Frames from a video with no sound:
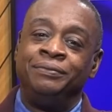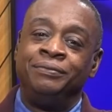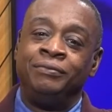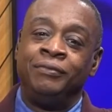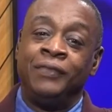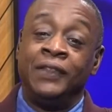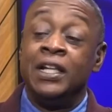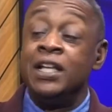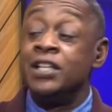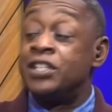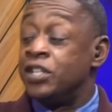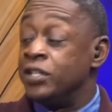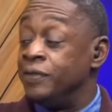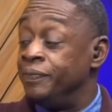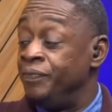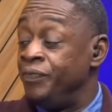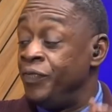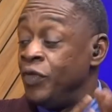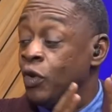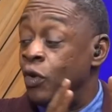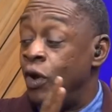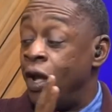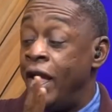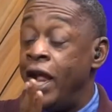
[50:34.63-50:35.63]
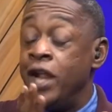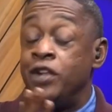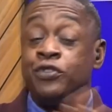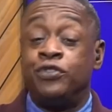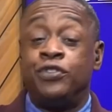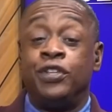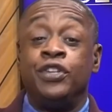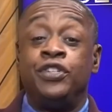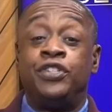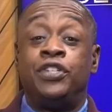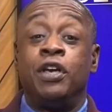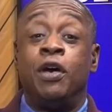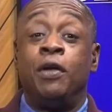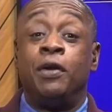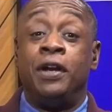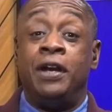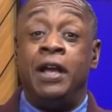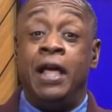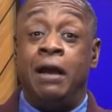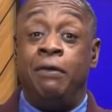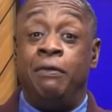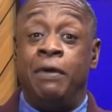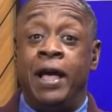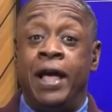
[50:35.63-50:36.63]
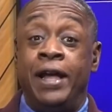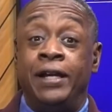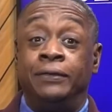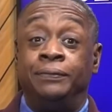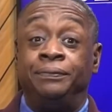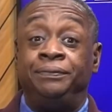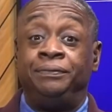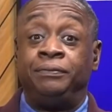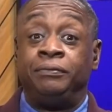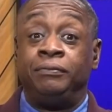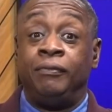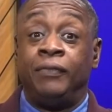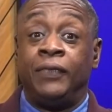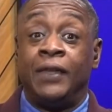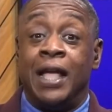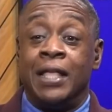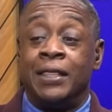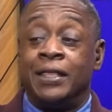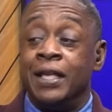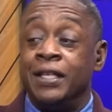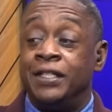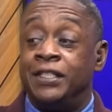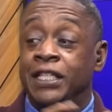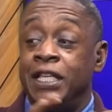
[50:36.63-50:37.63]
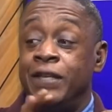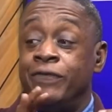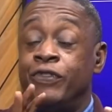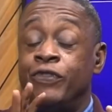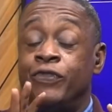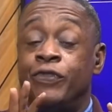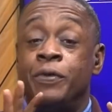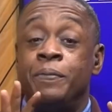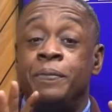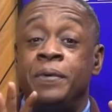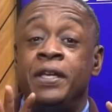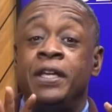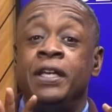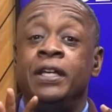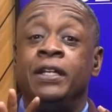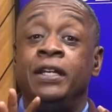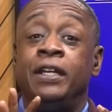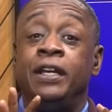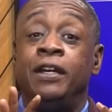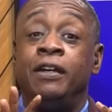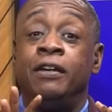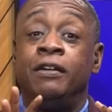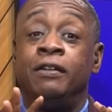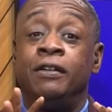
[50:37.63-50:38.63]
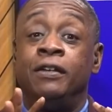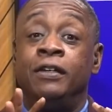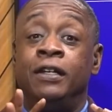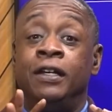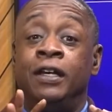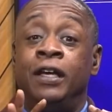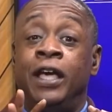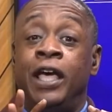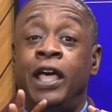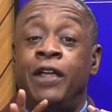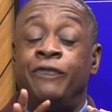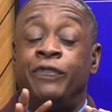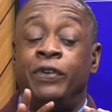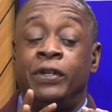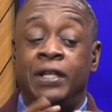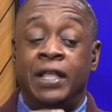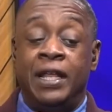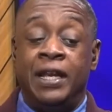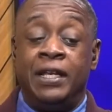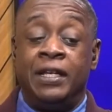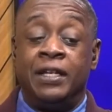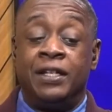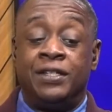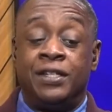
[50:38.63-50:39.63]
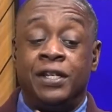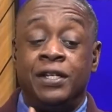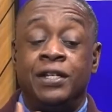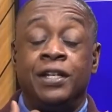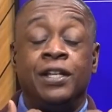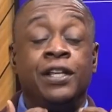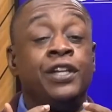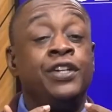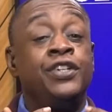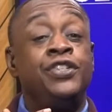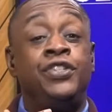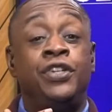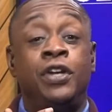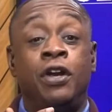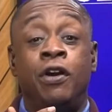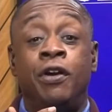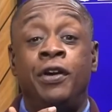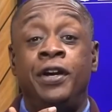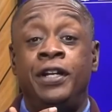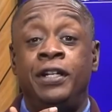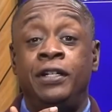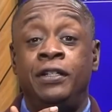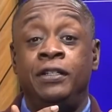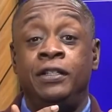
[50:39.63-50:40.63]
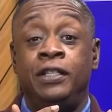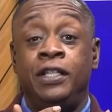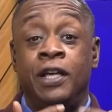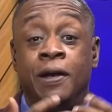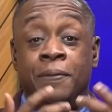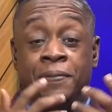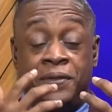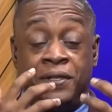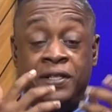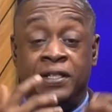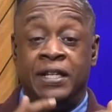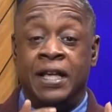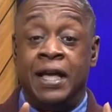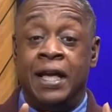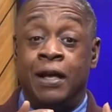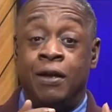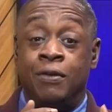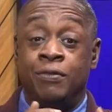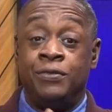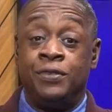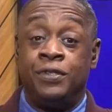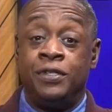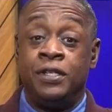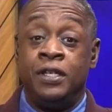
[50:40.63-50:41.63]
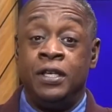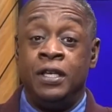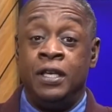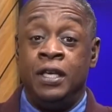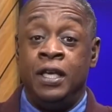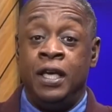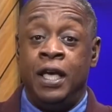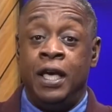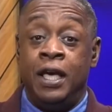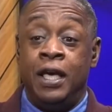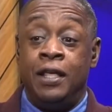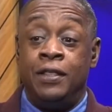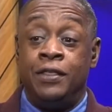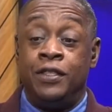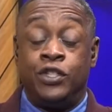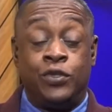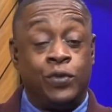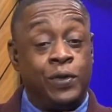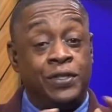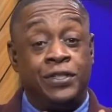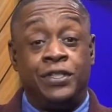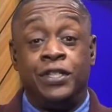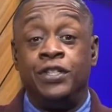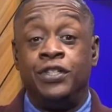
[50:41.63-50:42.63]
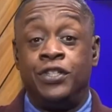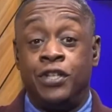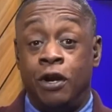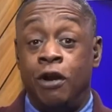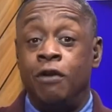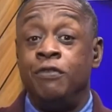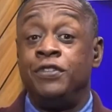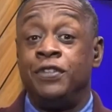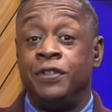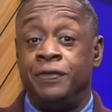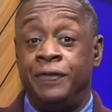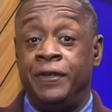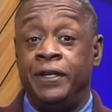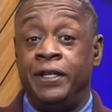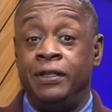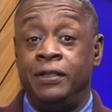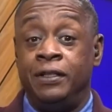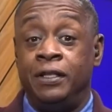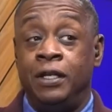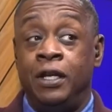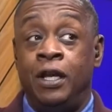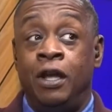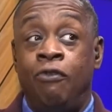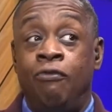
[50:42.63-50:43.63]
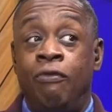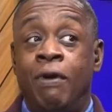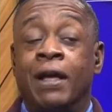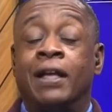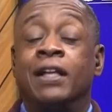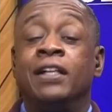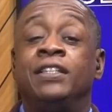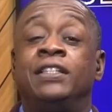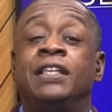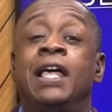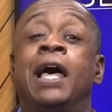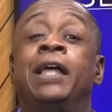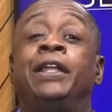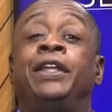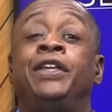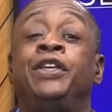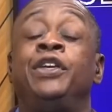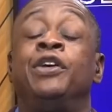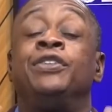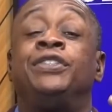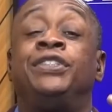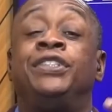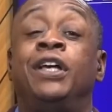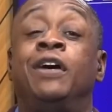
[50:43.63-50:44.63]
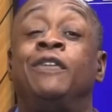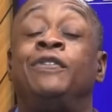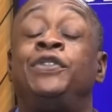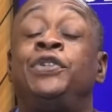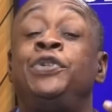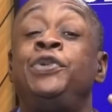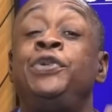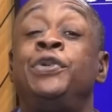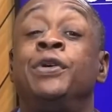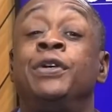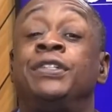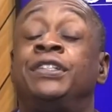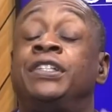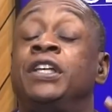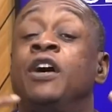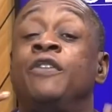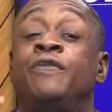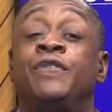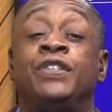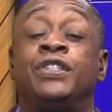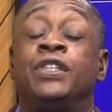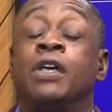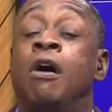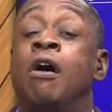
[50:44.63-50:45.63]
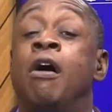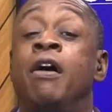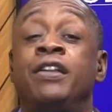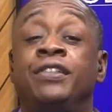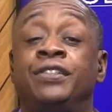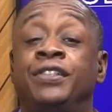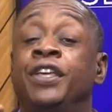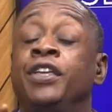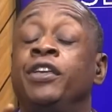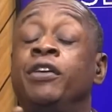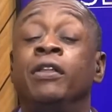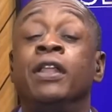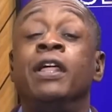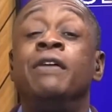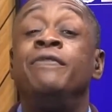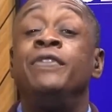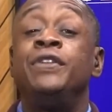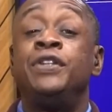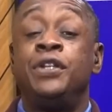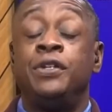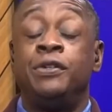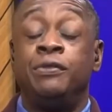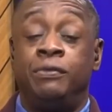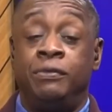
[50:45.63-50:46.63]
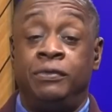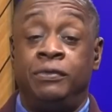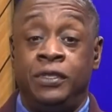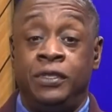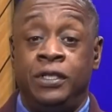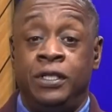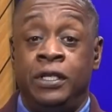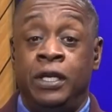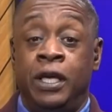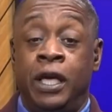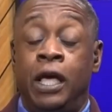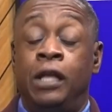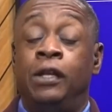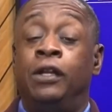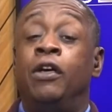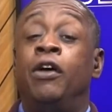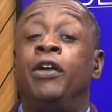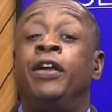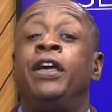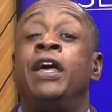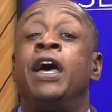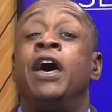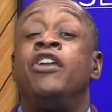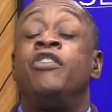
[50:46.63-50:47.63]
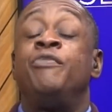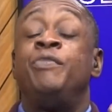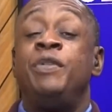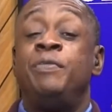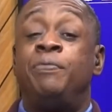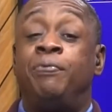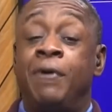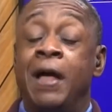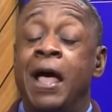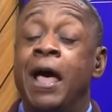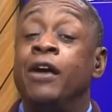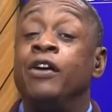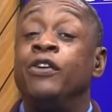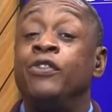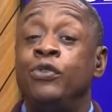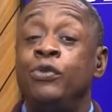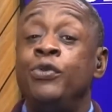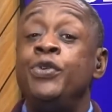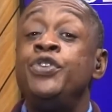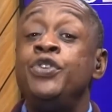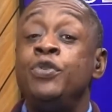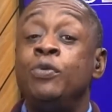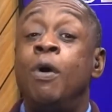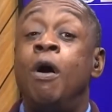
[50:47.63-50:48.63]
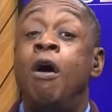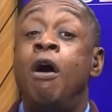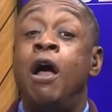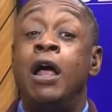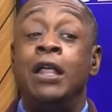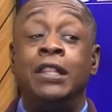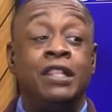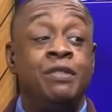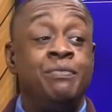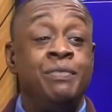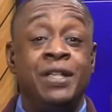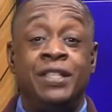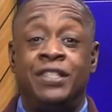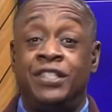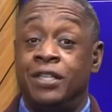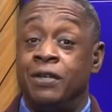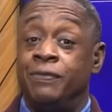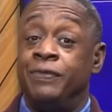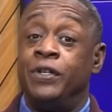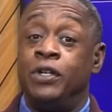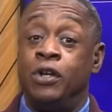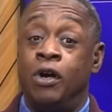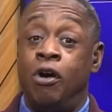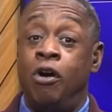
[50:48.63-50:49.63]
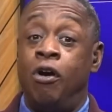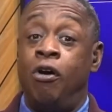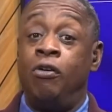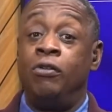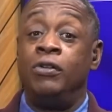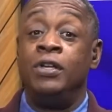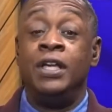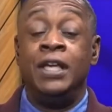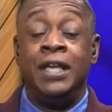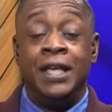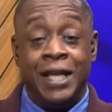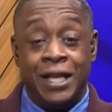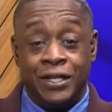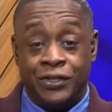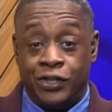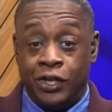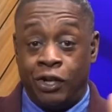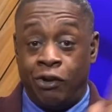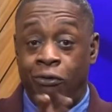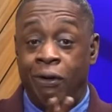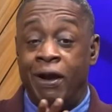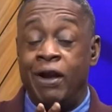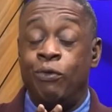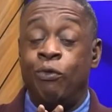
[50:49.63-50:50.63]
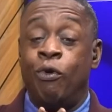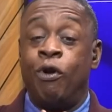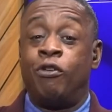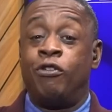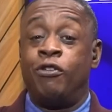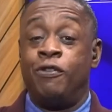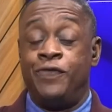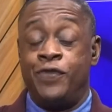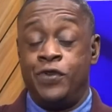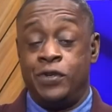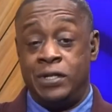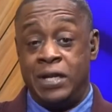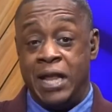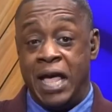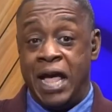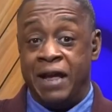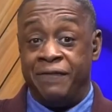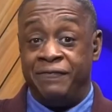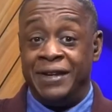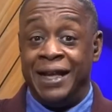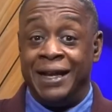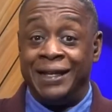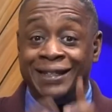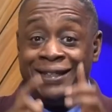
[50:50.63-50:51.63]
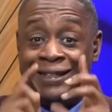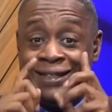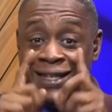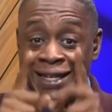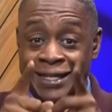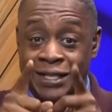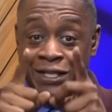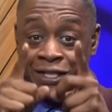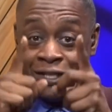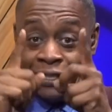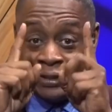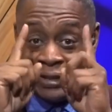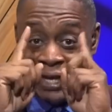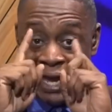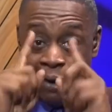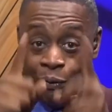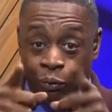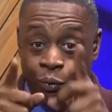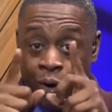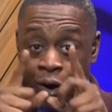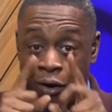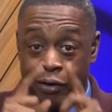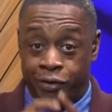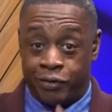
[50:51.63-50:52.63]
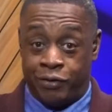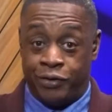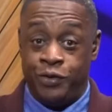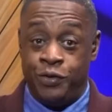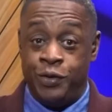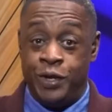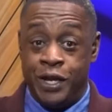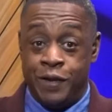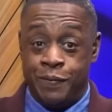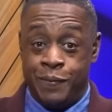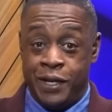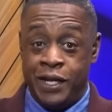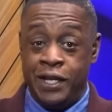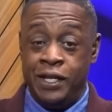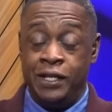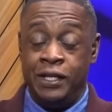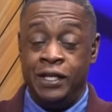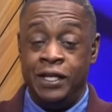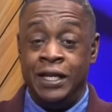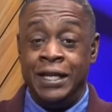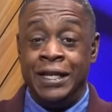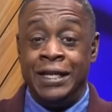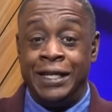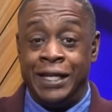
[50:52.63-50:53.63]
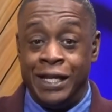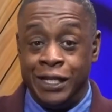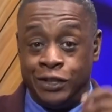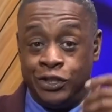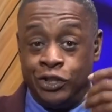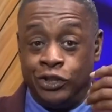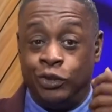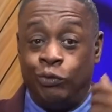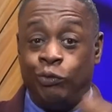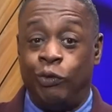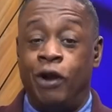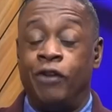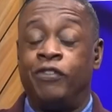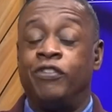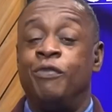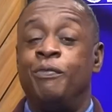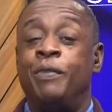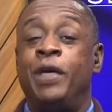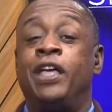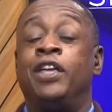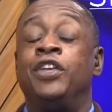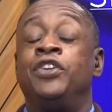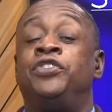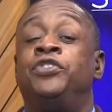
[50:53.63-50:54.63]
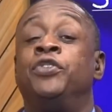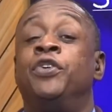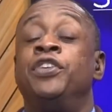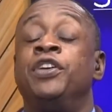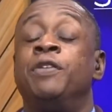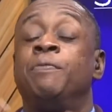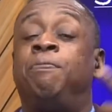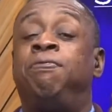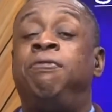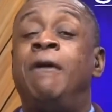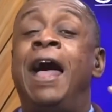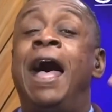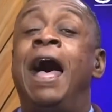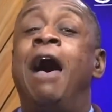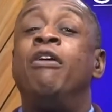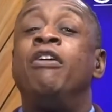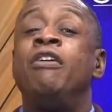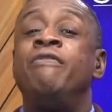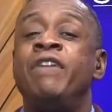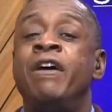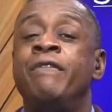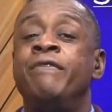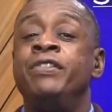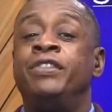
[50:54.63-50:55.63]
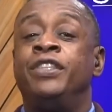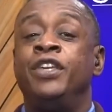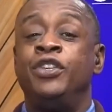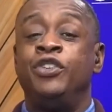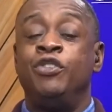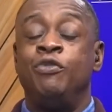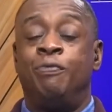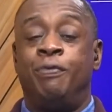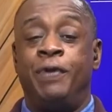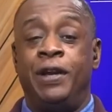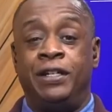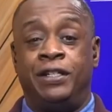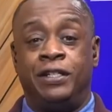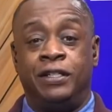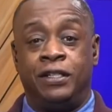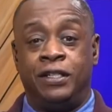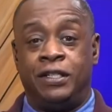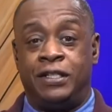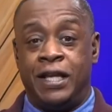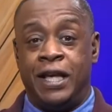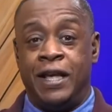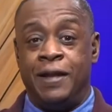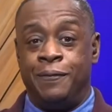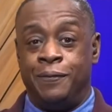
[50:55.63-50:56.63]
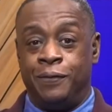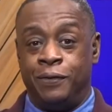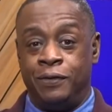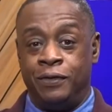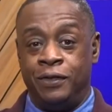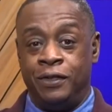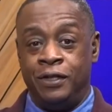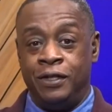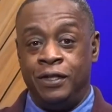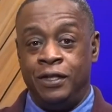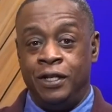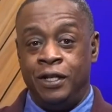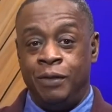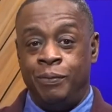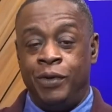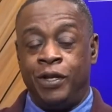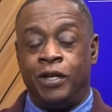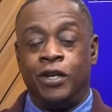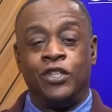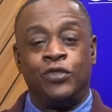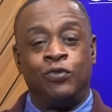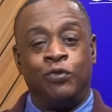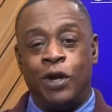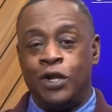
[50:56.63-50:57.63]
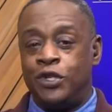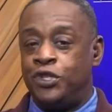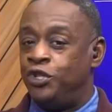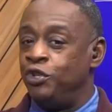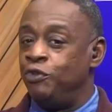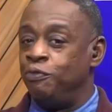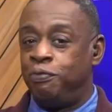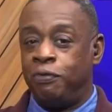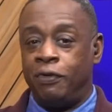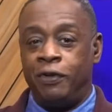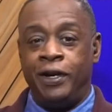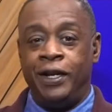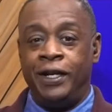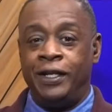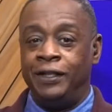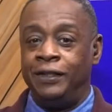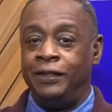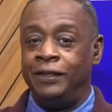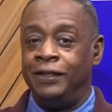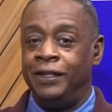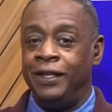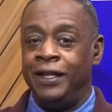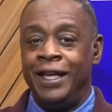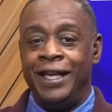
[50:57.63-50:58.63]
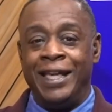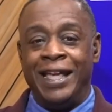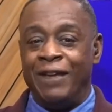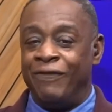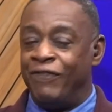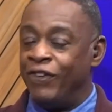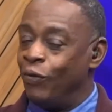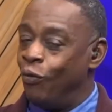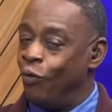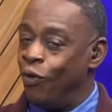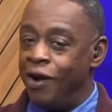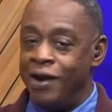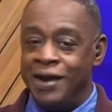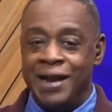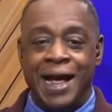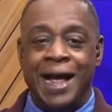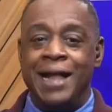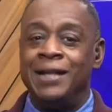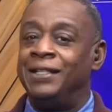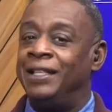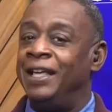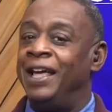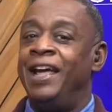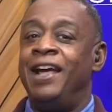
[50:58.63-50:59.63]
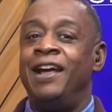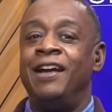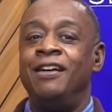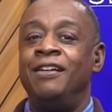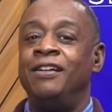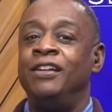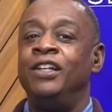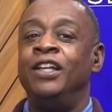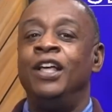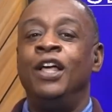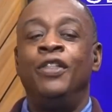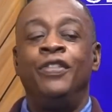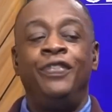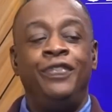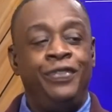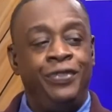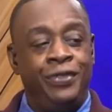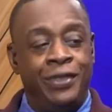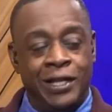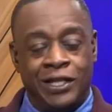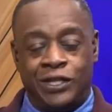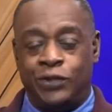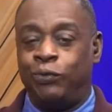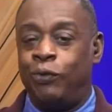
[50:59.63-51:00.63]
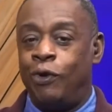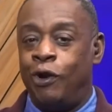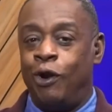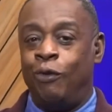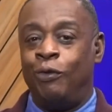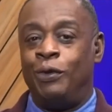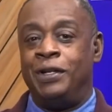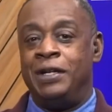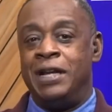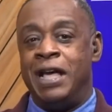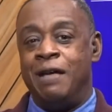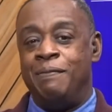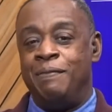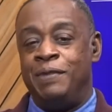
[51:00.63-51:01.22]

Listen, interesting show tonight, right? I thank Stephen for being here and for letting us into his journey, the ups and downs, and the twists and turns of it. Reconciling yourself to yourself is the hardest thing you'll ever do. And learning how to be proud of who you are in the midst of it all is the great work of your life. Now get to that work. You hear me? Get to the work of making sure you're proud of everything you bring to the table. Because what you bring, if it were not there, this world would not be